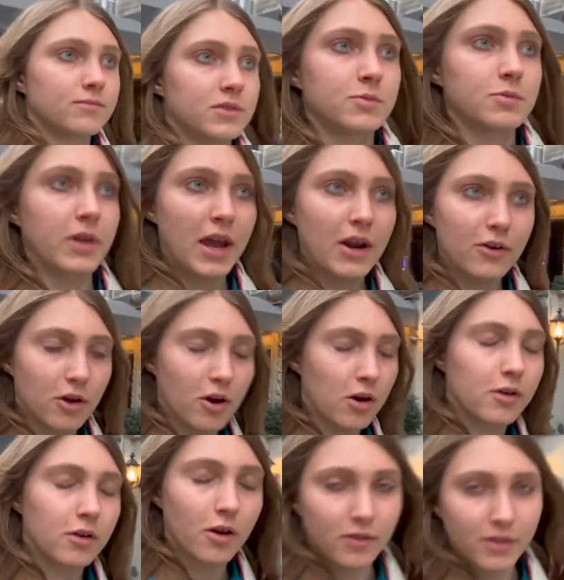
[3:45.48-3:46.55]

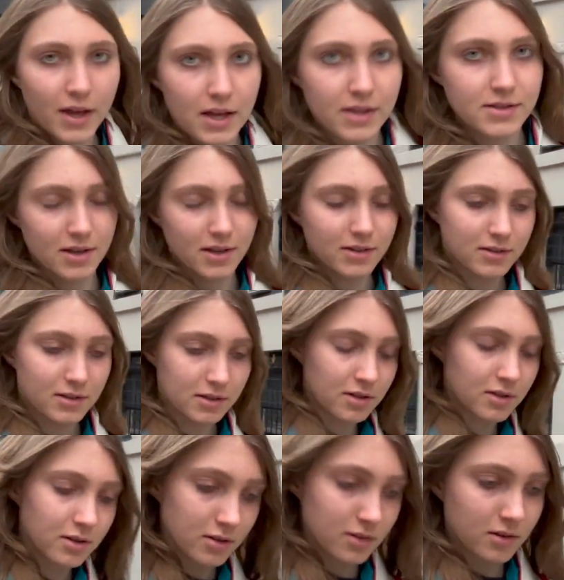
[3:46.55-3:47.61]
carry-on, all that, and
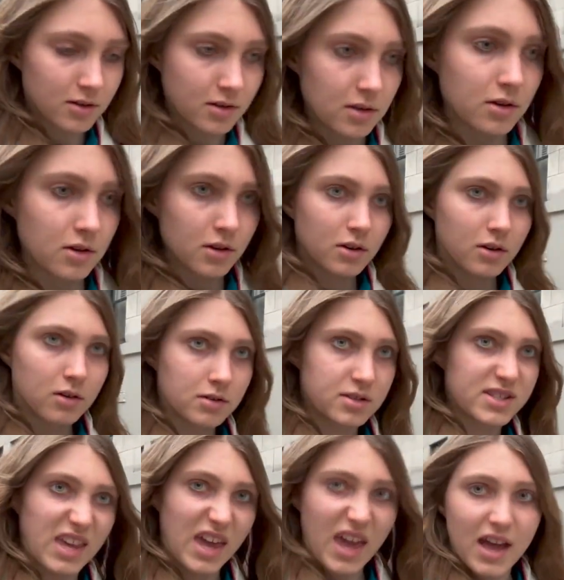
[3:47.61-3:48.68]

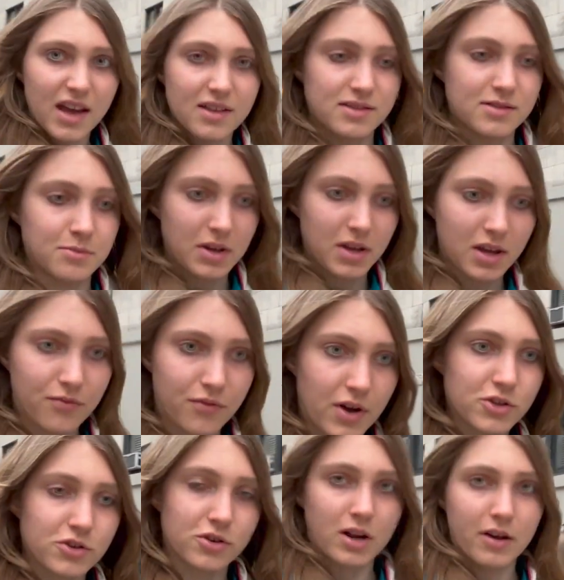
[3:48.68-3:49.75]
scanned me if I
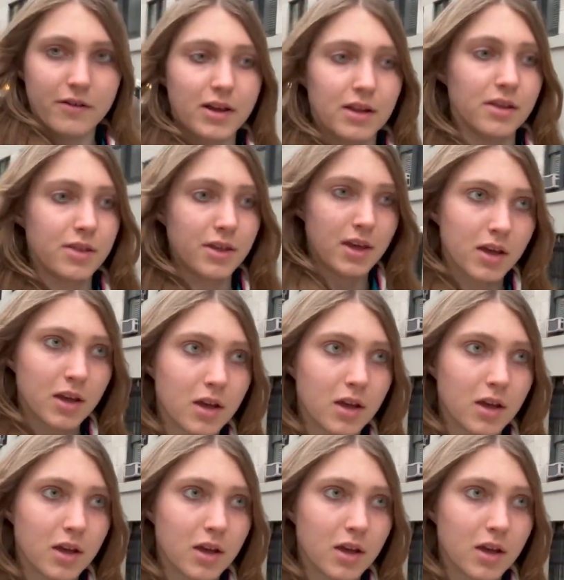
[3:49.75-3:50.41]
don't have anything.